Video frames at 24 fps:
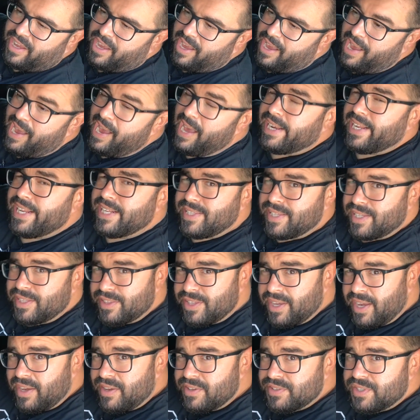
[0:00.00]
at
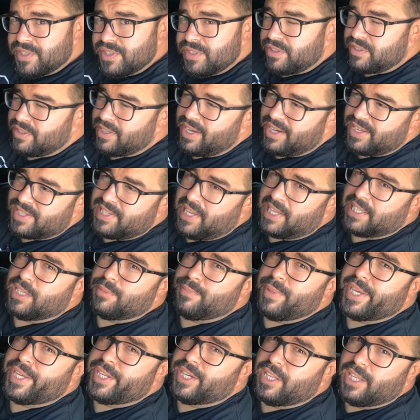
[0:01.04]
18,000, they're not exactly
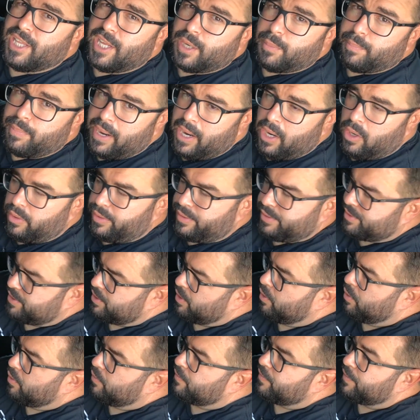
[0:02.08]
making a lot of power.
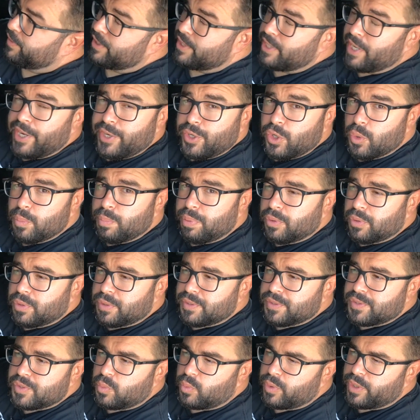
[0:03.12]
So for the dyno
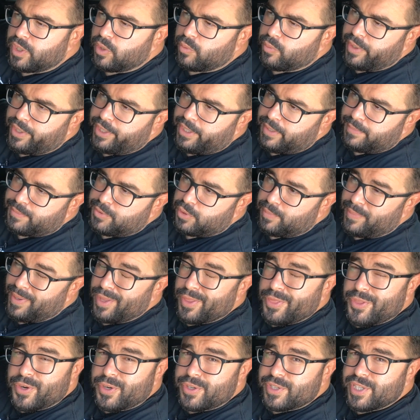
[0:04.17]
pulls, we're gonna run up to
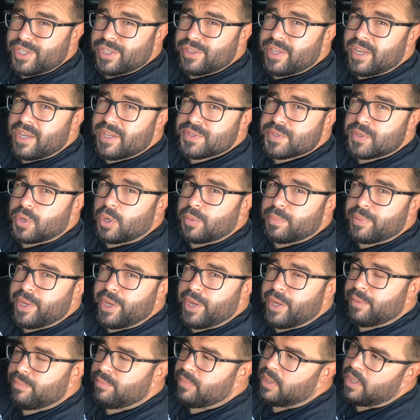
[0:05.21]
about 13,000
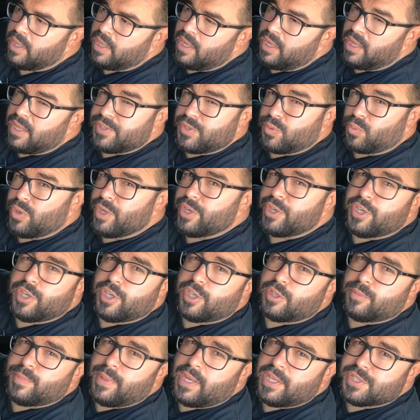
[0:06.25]
RPM. It's around
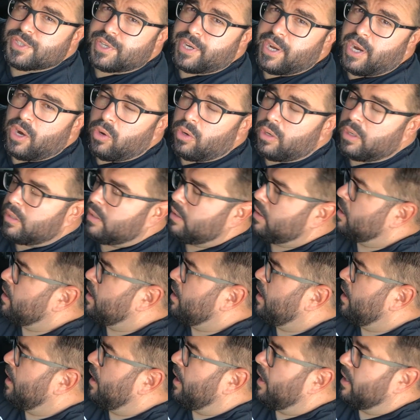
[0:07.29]
100 miles an hour.
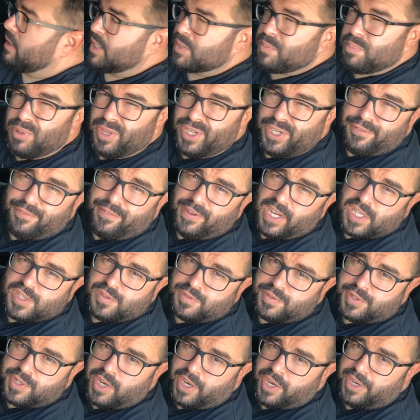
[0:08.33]
That's plenty fast
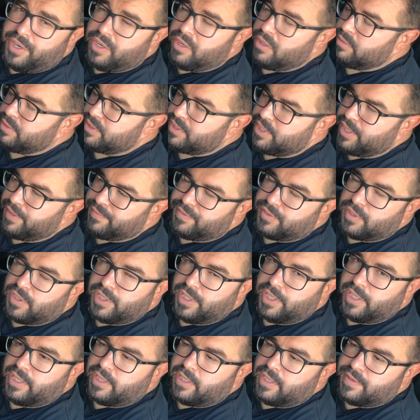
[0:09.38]
for the dyno. It
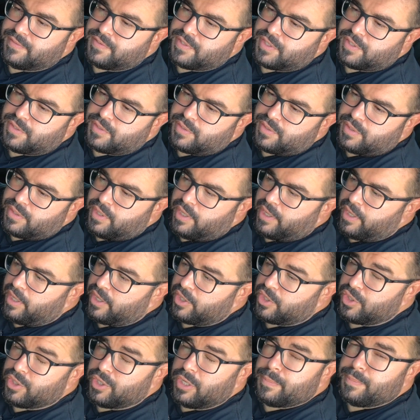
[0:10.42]
definitely gives us
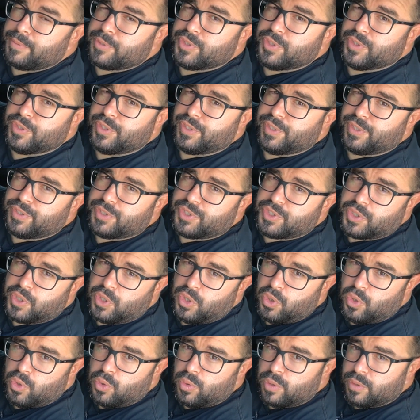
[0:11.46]
a good opportunity to
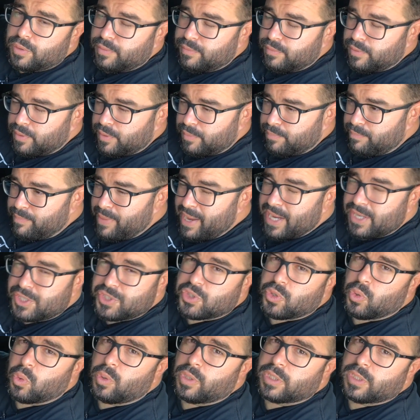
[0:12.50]
show the max
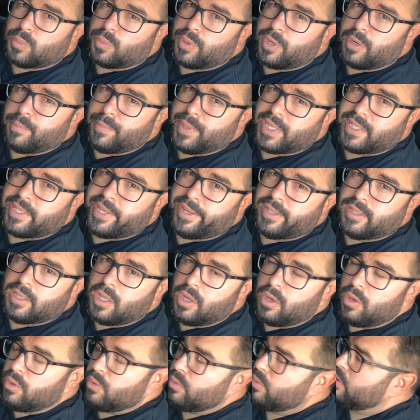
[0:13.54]
torque that we're gonna make down
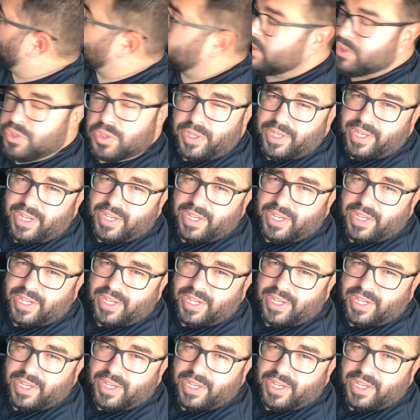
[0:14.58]
low. We're also gonna